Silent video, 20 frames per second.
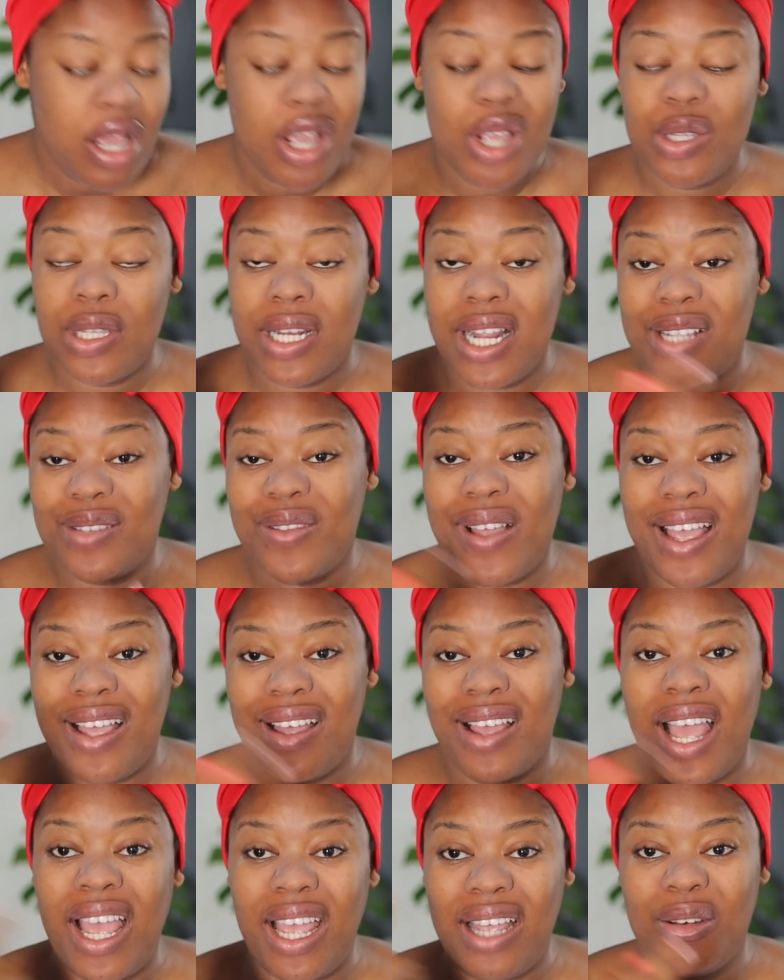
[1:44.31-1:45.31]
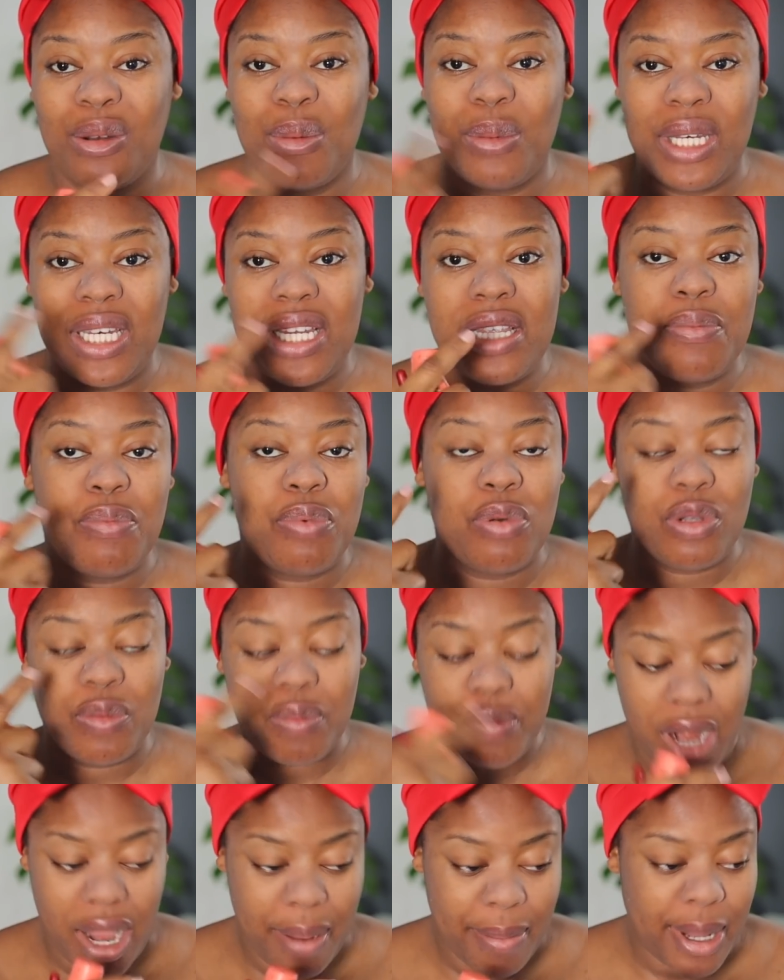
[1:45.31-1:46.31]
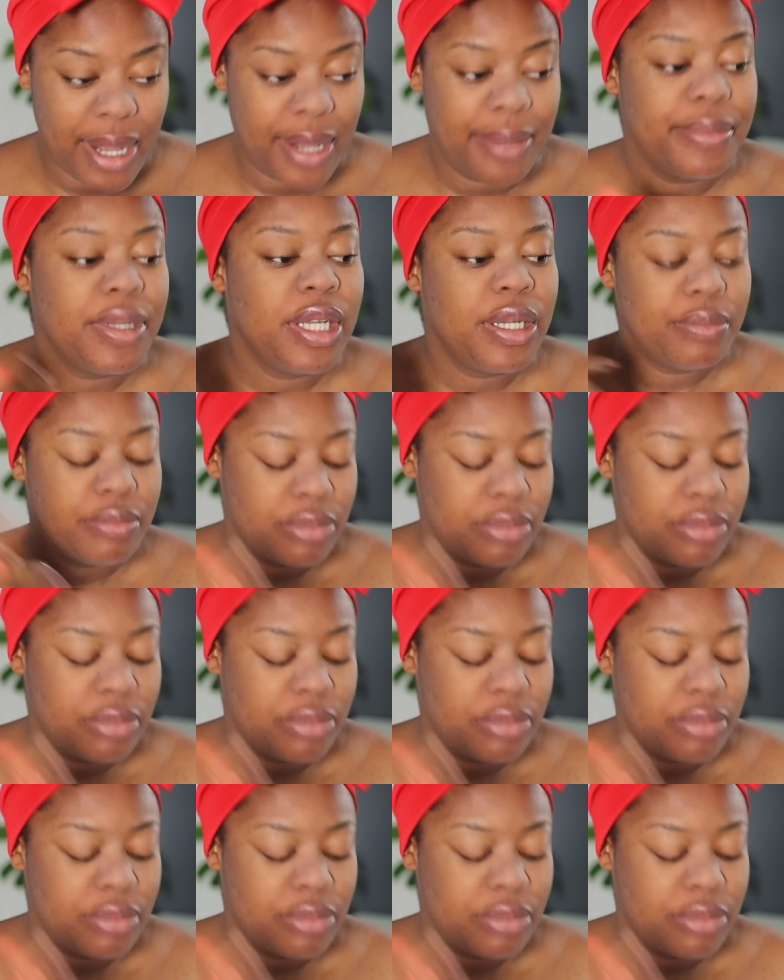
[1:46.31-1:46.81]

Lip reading: So that's why I normally put primer,